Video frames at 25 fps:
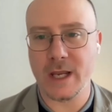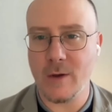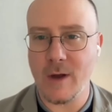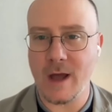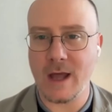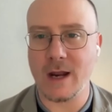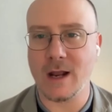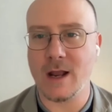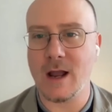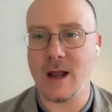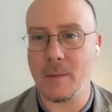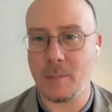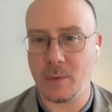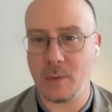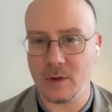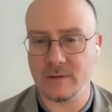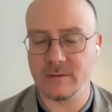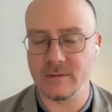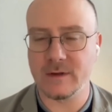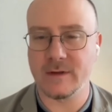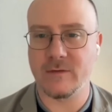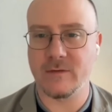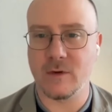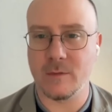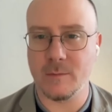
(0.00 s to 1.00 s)
You had a couple
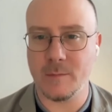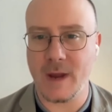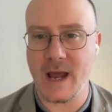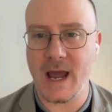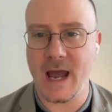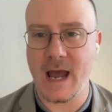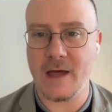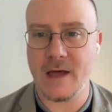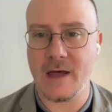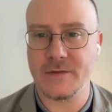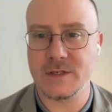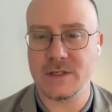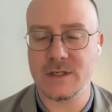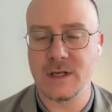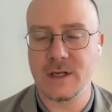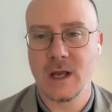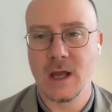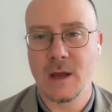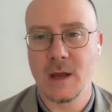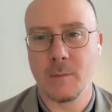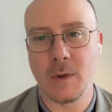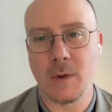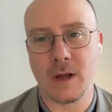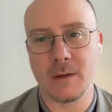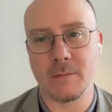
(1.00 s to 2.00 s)
of different paths,
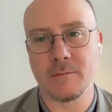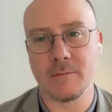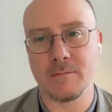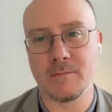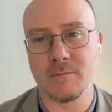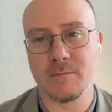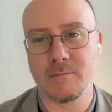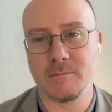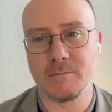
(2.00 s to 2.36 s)
but